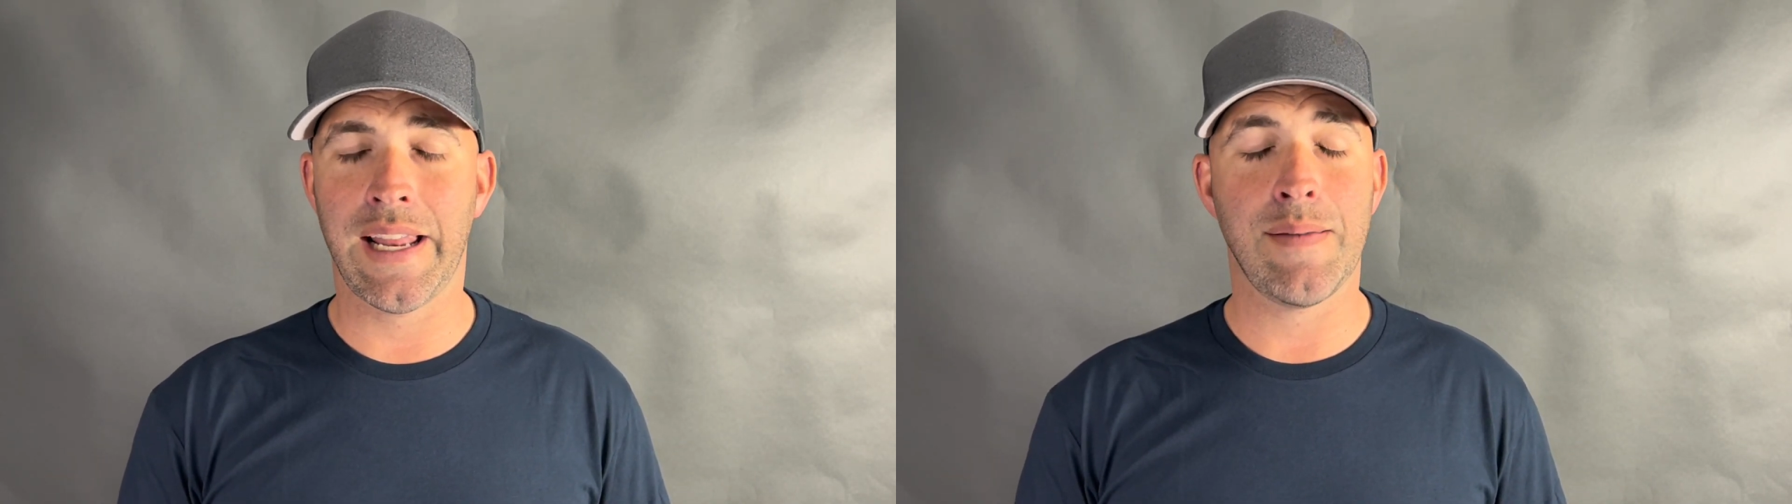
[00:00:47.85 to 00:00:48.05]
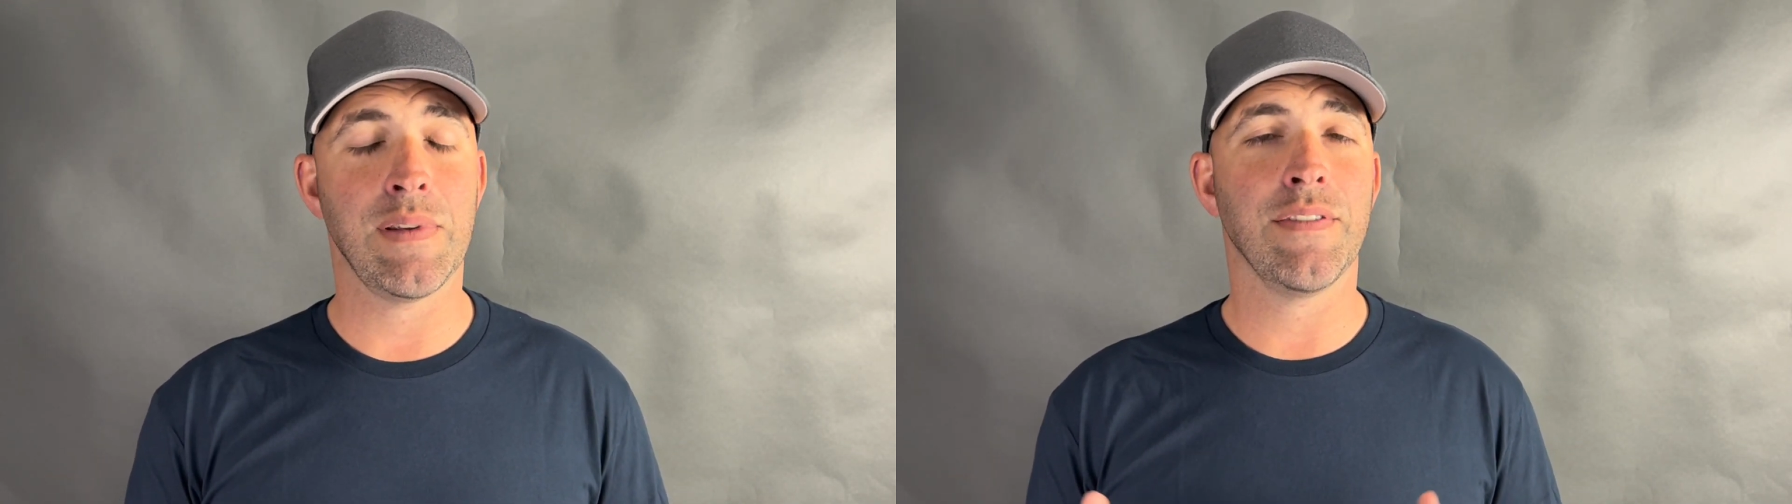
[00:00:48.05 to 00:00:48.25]

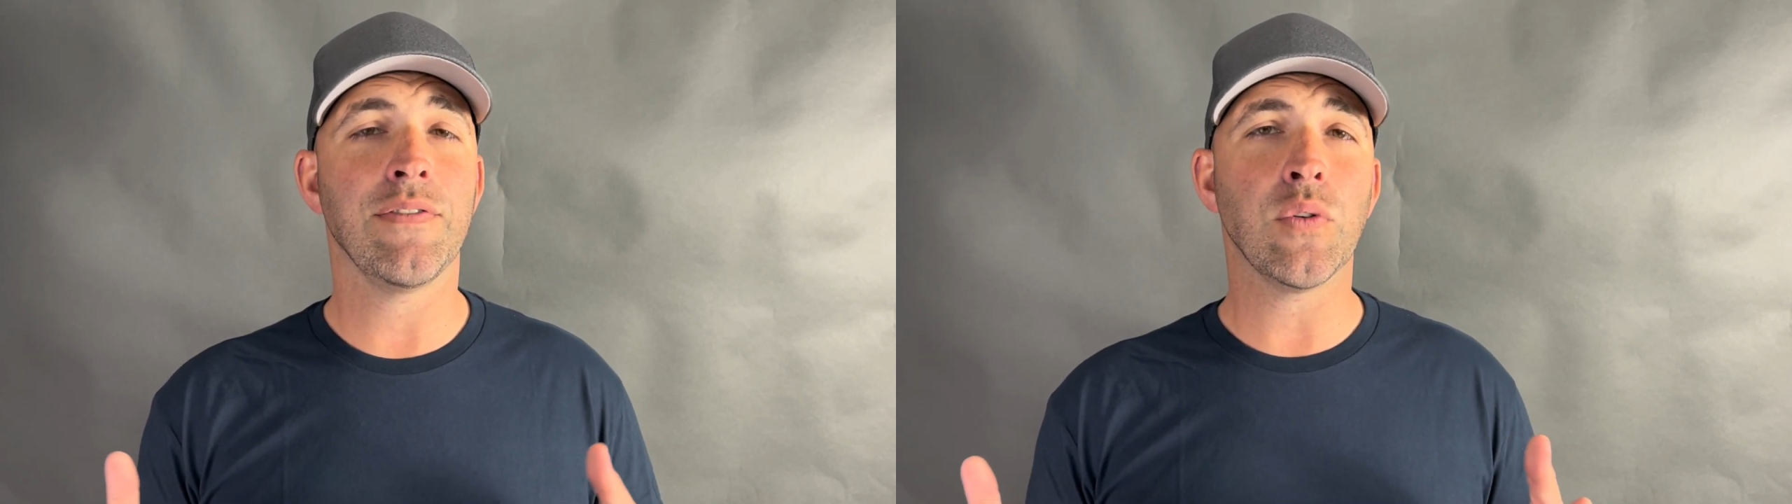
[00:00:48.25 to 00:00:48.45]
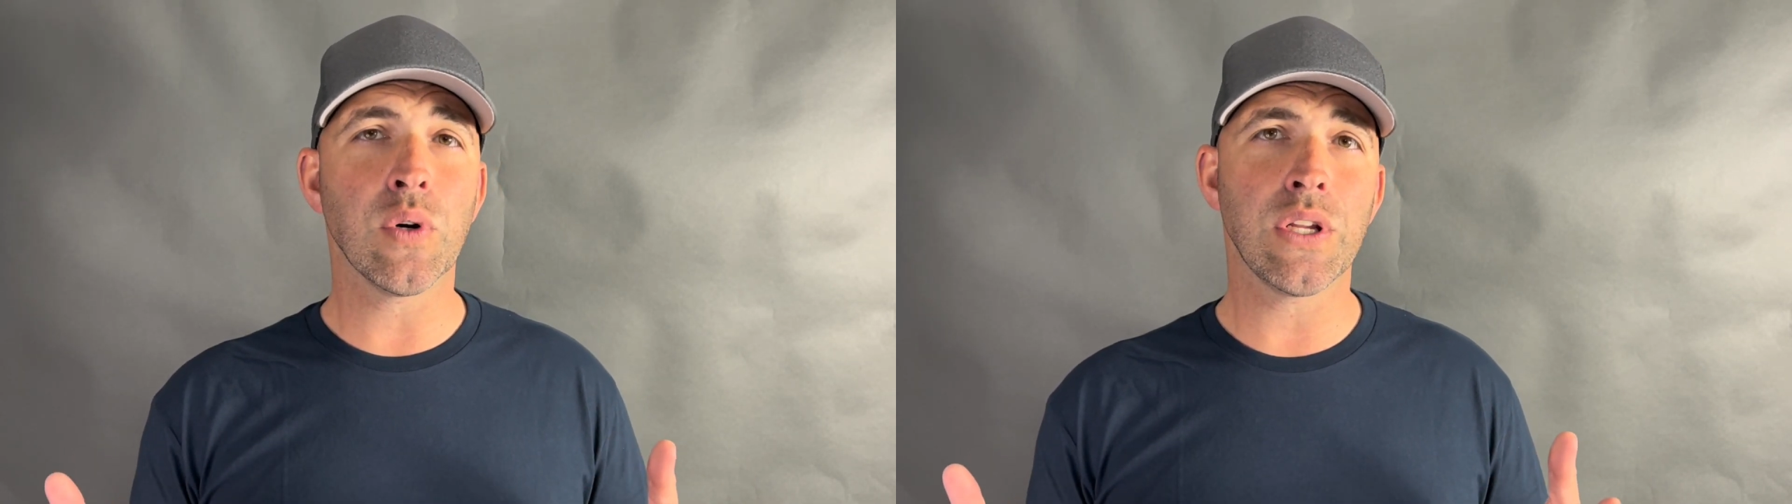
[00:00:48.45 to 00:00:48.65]
and
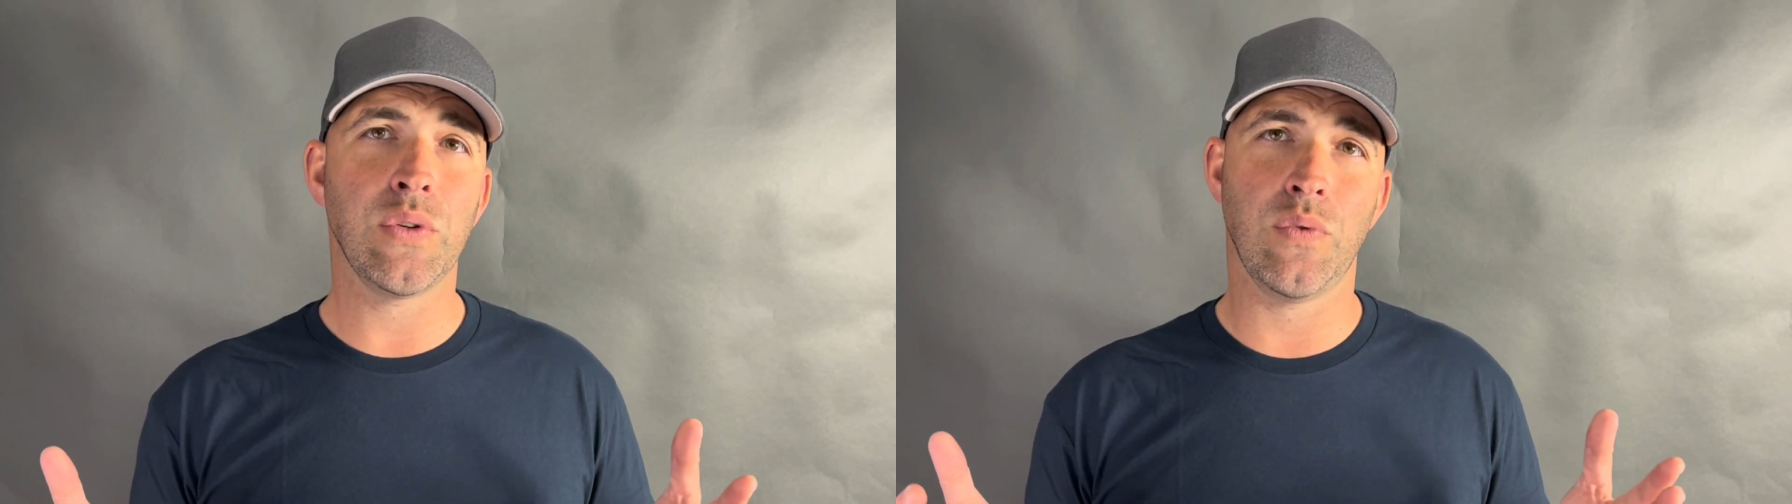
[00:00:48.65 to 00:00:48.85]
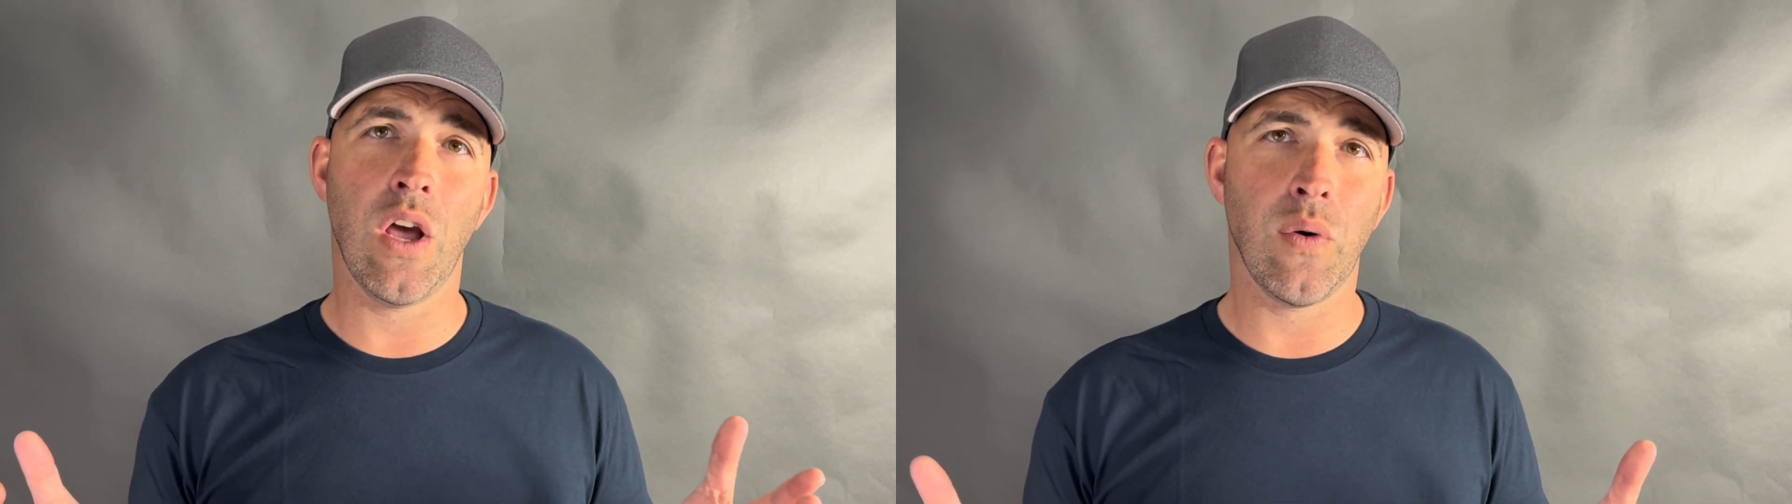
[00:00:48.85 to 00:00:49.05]
before
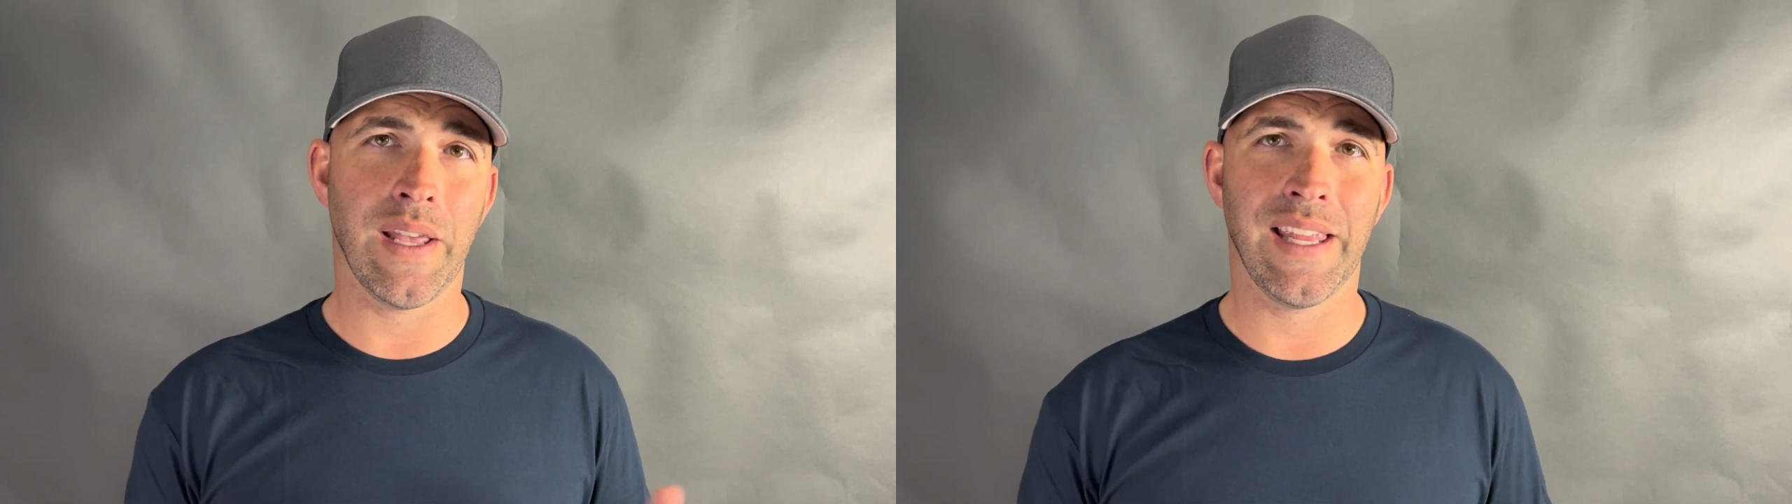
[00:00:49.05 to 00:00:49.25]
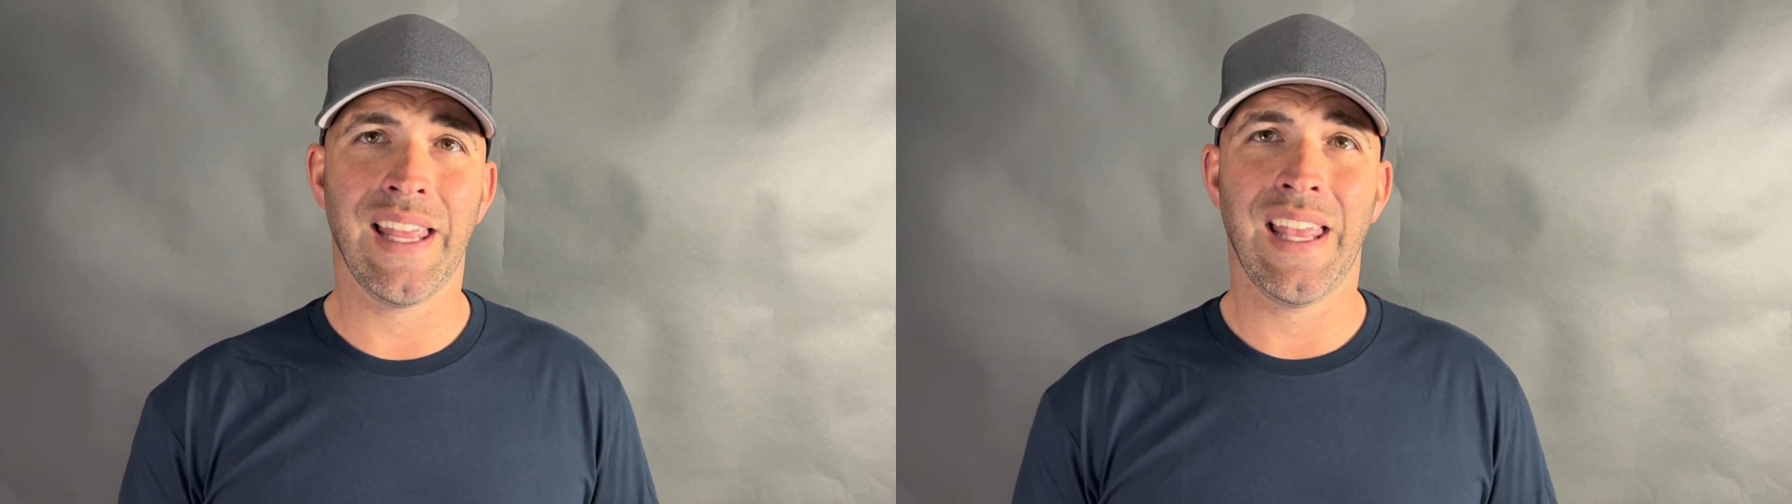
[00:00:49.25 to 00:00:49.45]
you know it,